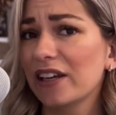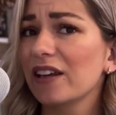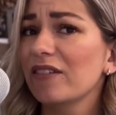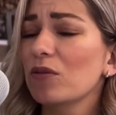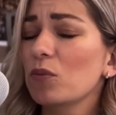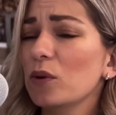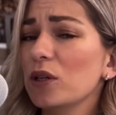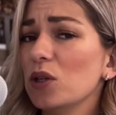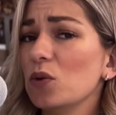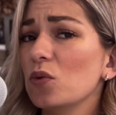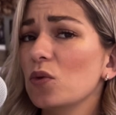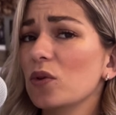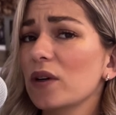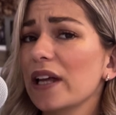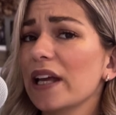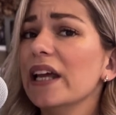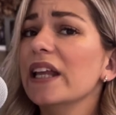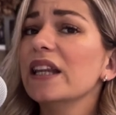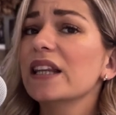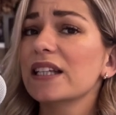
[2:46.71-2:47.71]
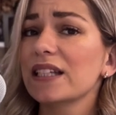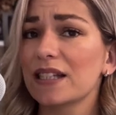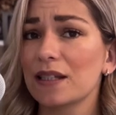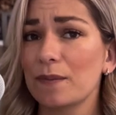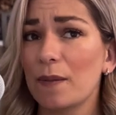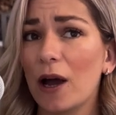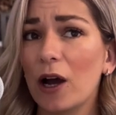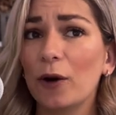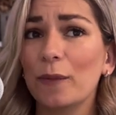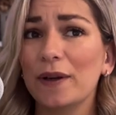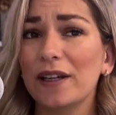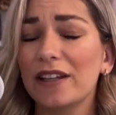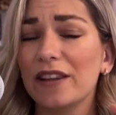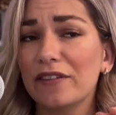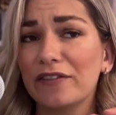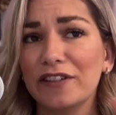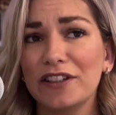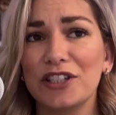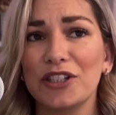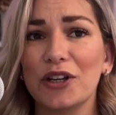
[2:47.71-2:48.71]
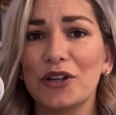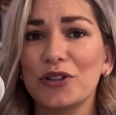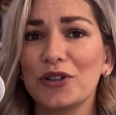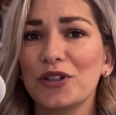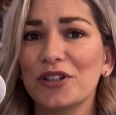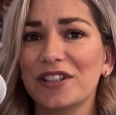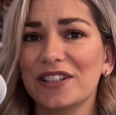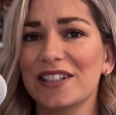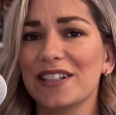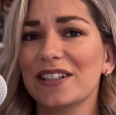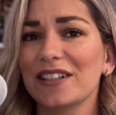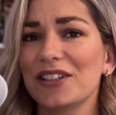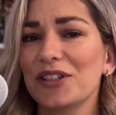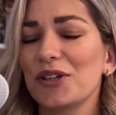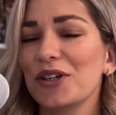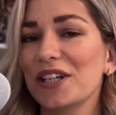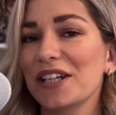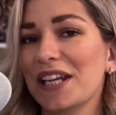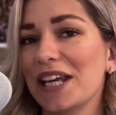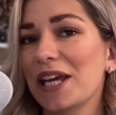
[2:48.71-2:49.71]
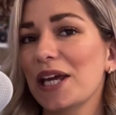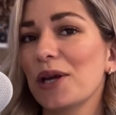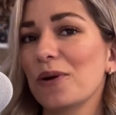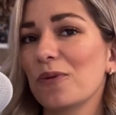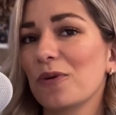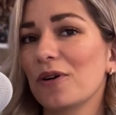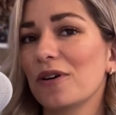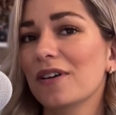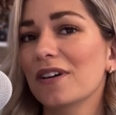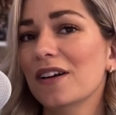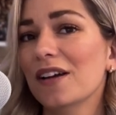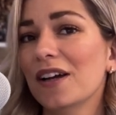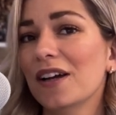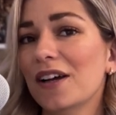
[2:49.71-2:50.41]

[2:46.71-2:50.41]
Even when you walk in, the smell, I mean, in the video, you couldn't hear what